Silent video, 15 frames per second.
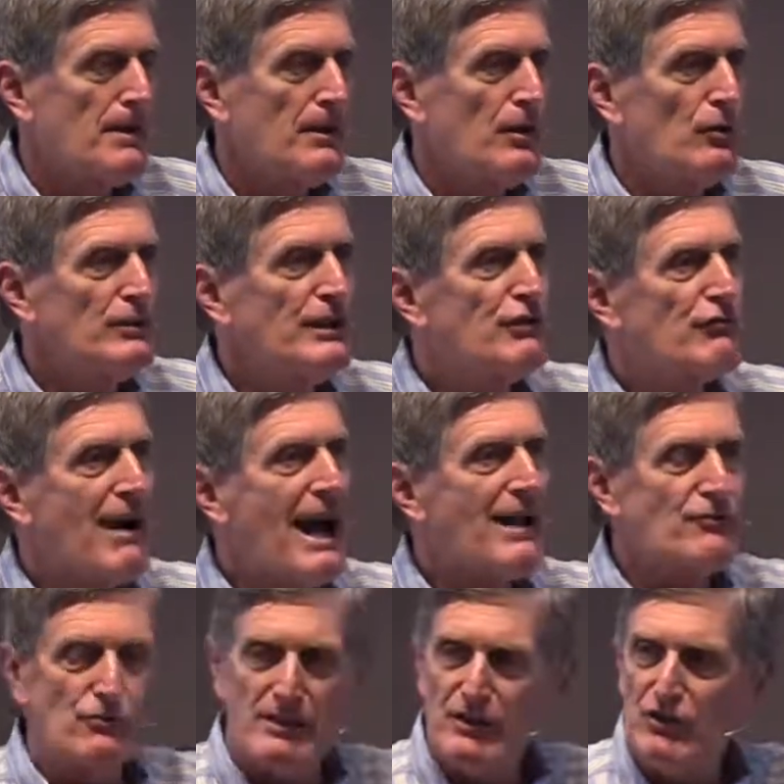and only
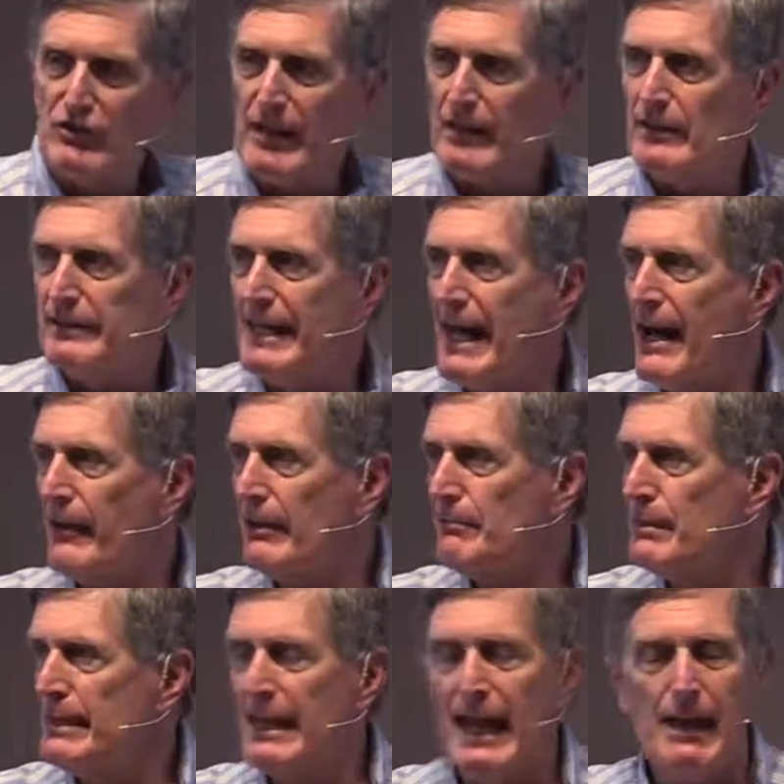gradually settled down and
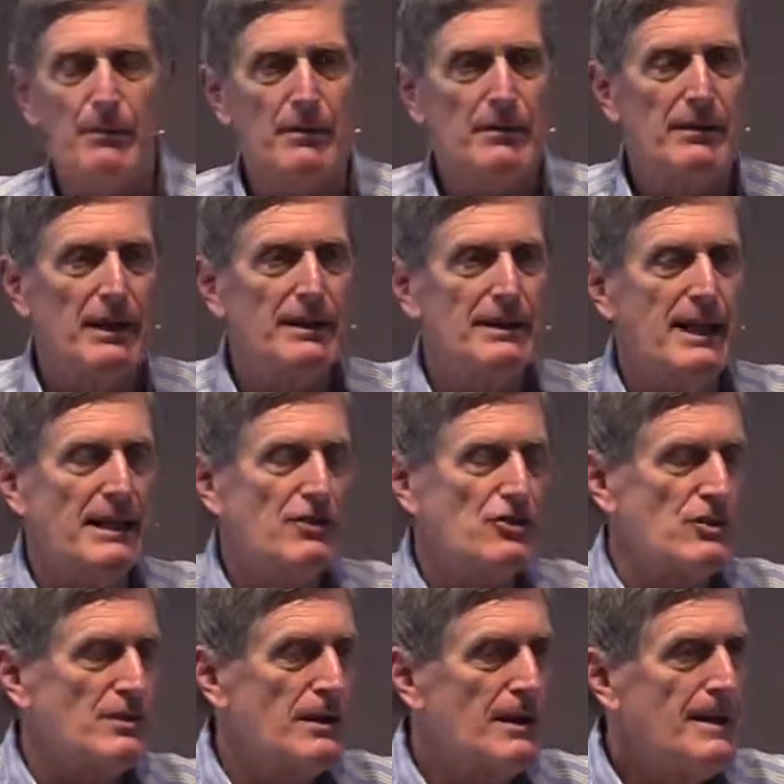became a
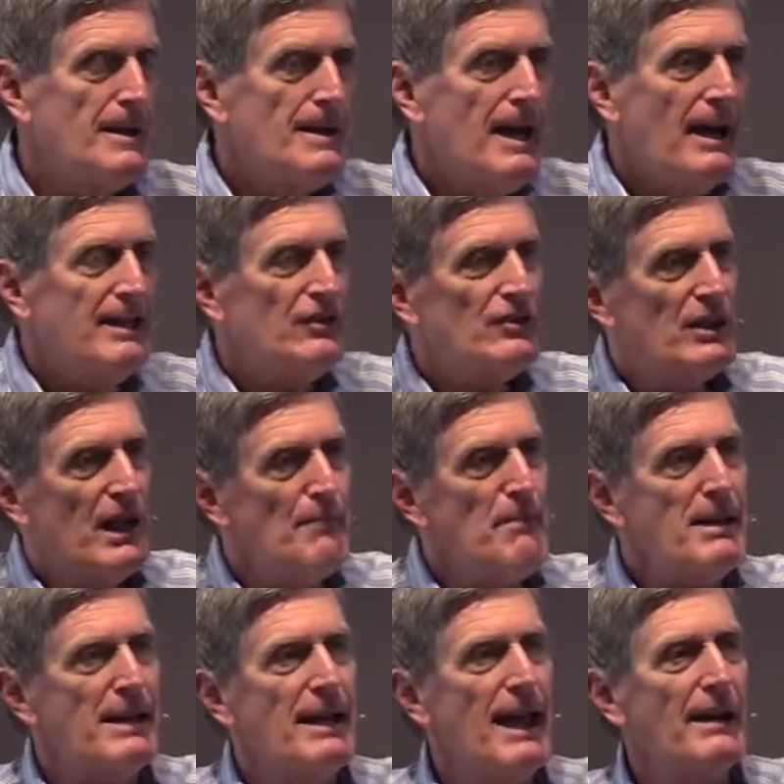nation. And he said, "I'm
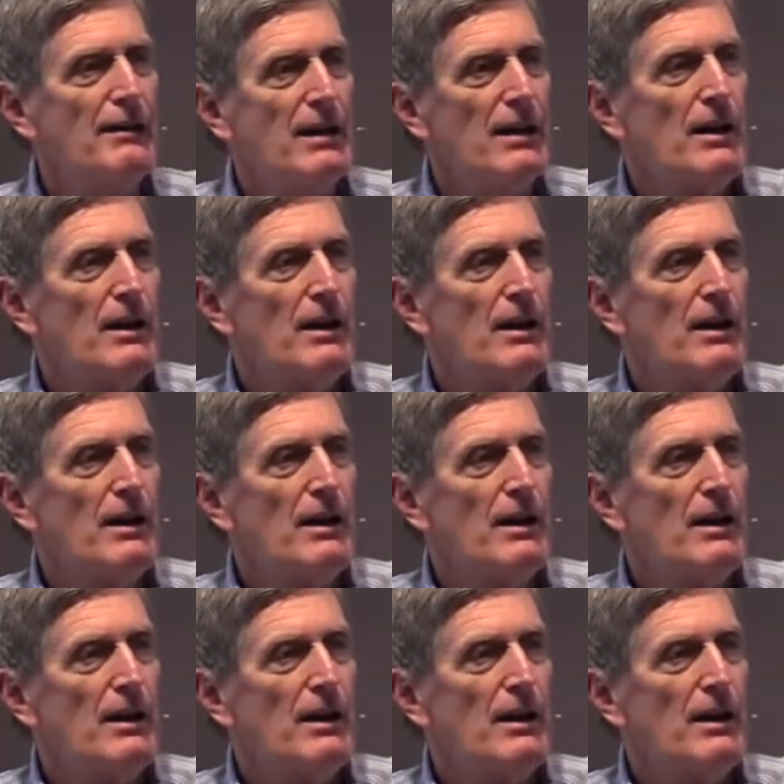making a